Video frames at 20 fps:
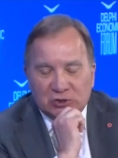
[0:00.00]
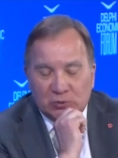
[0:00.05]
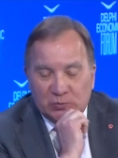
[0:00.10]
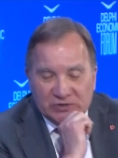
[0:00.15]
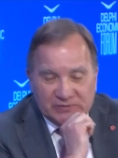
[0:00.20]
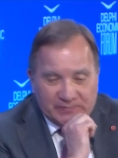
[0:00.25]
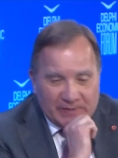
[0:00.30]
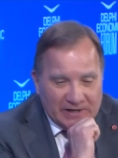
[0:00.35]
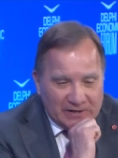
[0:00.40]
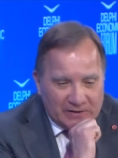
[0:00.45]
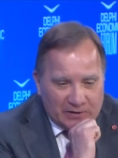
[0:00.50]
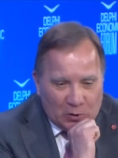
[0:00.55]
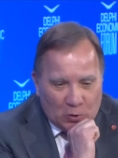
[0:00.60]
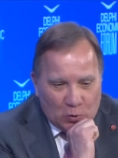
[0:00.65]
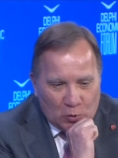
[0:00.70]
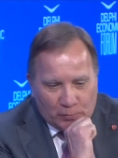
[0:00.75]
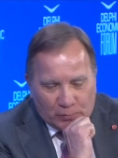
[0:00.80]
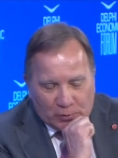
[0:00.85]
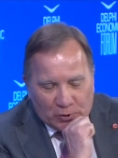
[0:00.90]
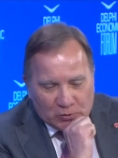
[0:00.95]
we spent the
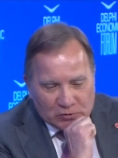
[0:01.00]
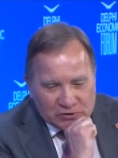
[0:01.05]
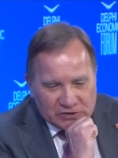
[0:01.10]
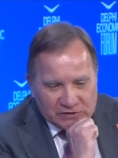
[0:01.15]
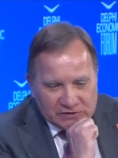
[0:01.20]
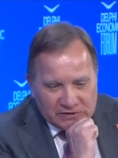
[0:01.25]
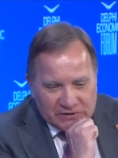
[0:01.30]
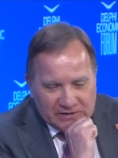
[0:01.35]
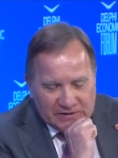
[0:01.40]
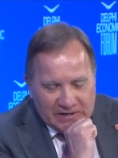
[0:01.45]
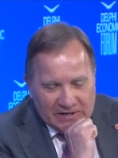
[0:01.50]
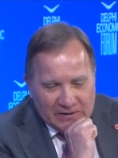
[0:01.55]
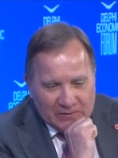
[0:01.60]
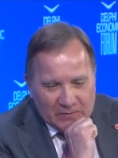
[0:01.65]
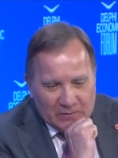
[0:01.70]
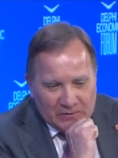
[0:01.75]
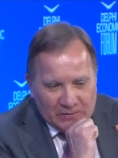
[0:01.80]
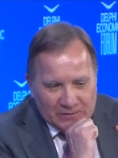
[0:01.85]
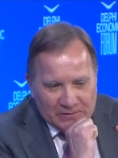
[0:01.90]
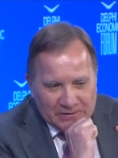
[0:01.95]
whole process a
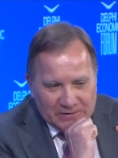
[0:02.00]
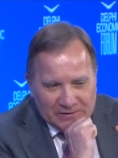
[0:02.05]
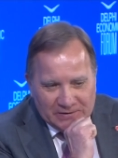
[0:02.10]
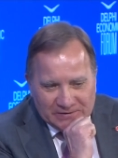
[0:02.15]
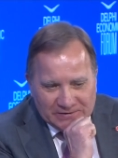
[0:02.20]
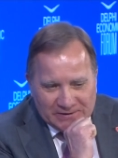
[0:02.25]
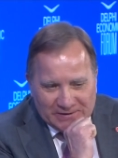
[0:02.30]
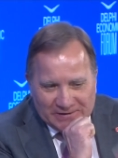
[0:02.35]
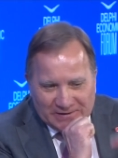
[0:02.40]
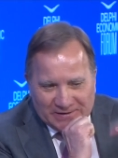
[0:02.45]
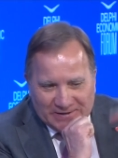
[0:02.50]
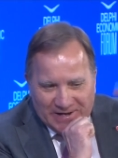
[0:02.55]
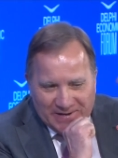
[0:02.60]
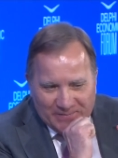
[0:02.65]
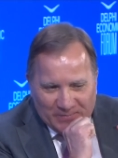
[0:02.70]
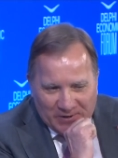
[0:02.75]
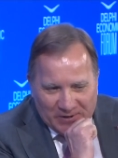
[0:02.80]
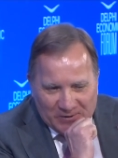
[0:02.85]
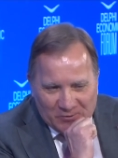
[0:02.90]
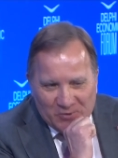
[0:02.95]
year on
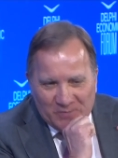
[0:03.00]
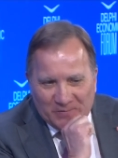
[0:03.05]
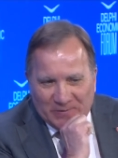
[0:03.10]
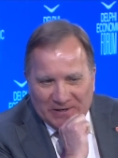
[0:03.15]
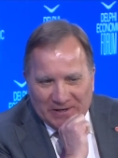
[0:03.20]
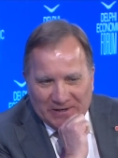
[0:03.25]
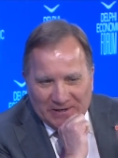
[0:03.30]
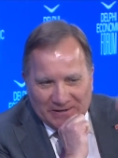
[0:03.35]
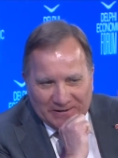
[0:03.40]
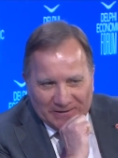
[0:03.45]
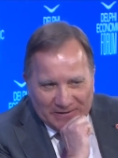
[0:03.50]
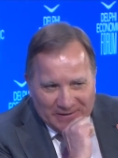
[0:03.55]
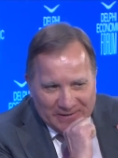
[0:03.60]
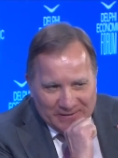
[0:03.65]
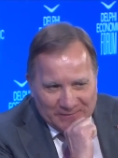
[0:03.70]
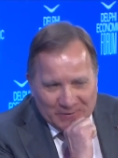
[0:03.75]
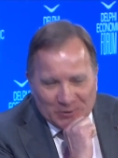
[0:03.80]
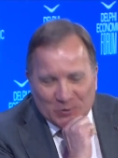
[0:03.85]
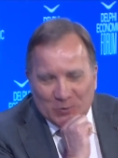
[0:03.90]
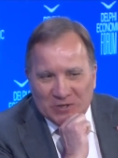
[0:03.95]
repeating
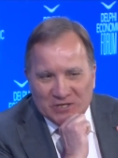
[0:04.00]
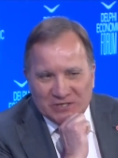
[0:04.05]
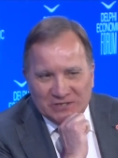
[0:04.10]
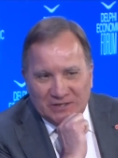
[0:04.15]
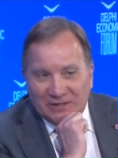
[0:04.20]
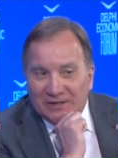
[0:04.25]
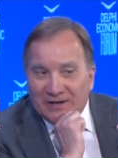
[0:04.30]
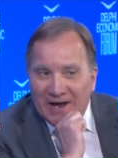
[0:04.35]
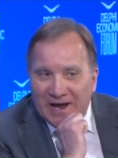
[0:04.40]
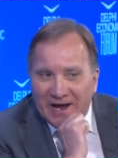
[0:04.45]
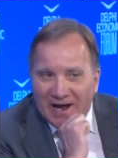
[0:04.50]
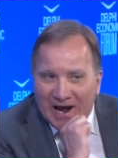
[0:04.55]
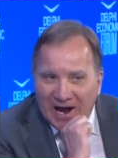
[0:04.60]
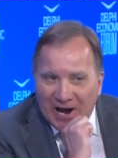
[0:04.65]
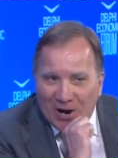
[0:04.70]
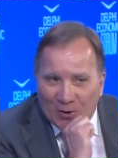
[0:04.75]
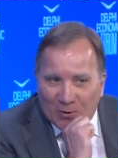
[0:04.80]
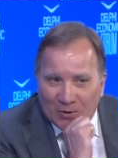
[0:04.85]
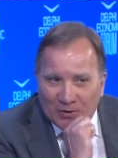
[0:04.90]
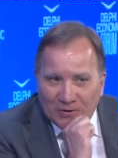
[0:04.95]
the question,
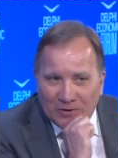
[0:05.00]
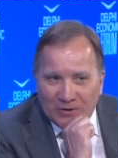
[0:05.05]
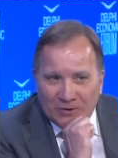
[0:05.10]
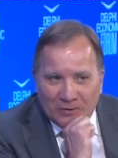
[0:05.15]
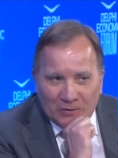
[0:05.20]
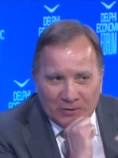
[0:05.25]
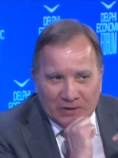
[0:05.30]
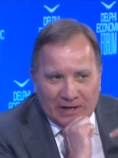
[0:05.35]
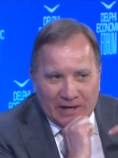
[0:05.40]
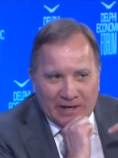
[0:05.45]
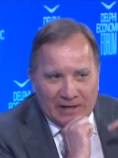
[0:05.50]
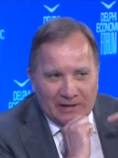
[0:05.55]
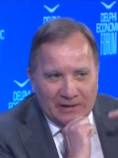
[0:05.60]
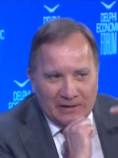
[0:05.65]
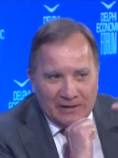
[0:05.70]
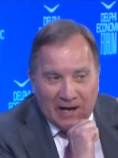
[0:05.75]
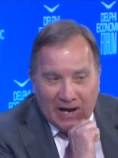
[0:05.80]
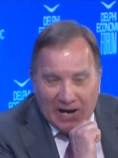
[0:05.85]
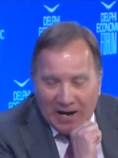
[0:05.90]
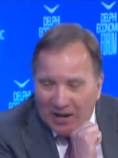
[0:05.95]
how? Okay,
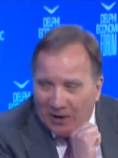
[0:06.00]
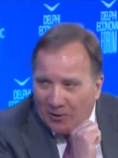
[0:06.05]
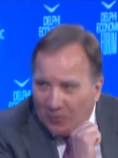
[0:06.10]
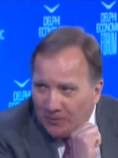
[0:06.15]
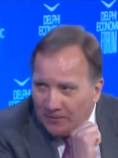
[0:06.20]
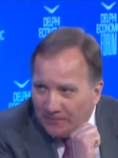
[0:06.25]
how?